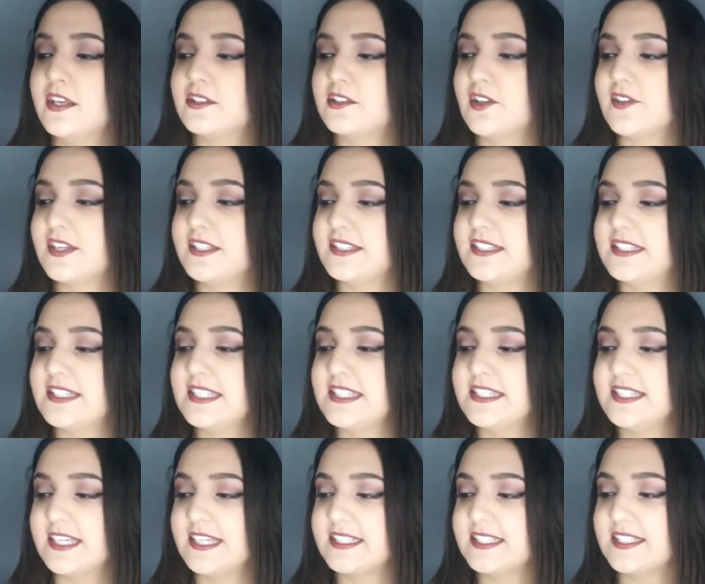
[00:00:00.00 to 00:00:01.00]
So this is the
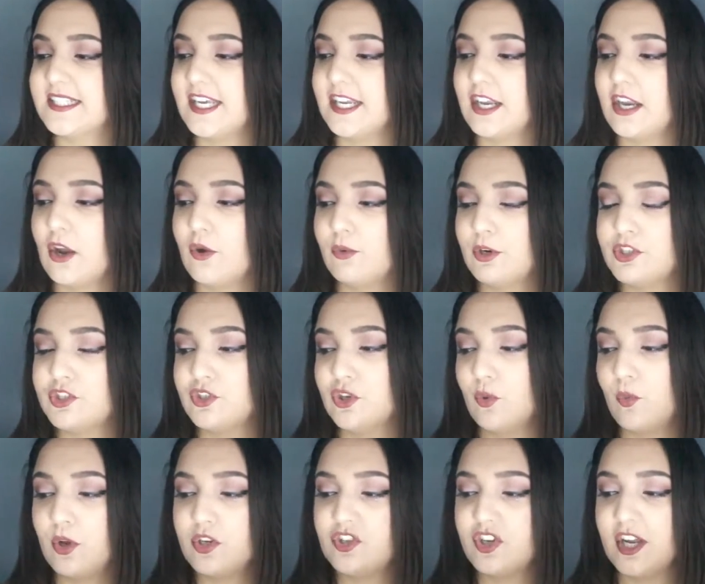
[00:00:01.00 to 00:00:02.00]
Dixon Original
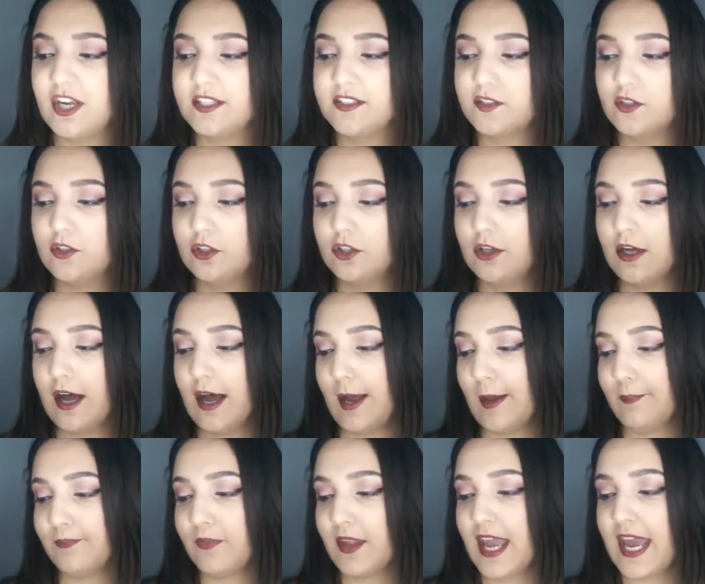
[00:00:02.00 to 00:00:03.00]
Witch Hazel
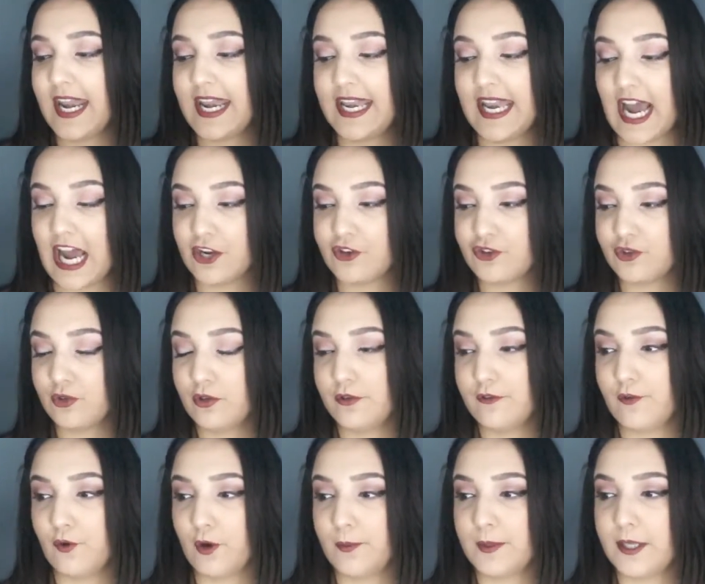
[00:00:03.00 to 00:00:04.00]
um, Natural
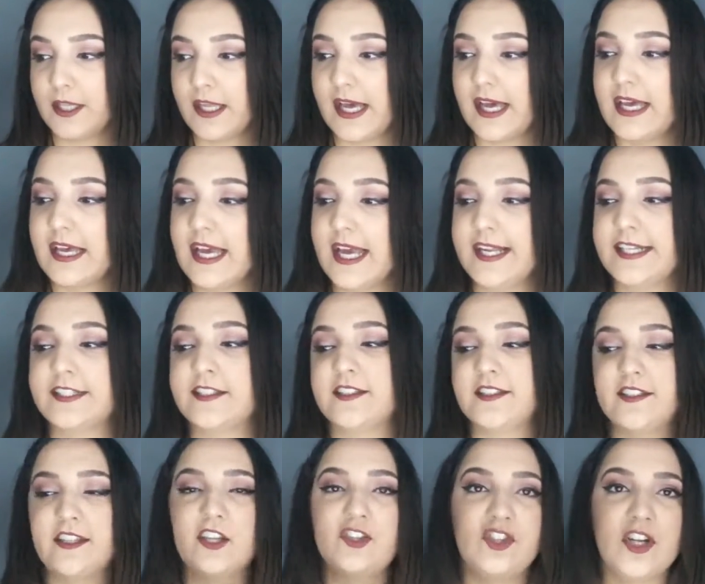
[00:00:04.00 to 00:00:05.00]
Formula, and it's
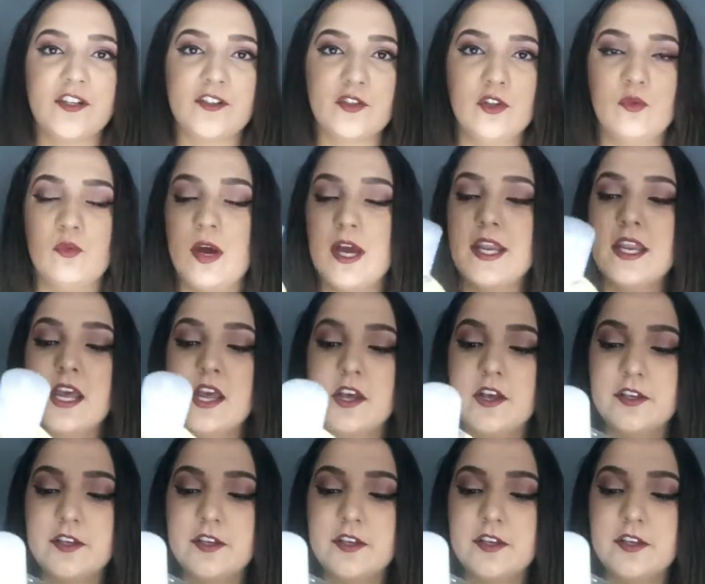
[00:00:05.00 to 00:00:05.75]
the gentle one.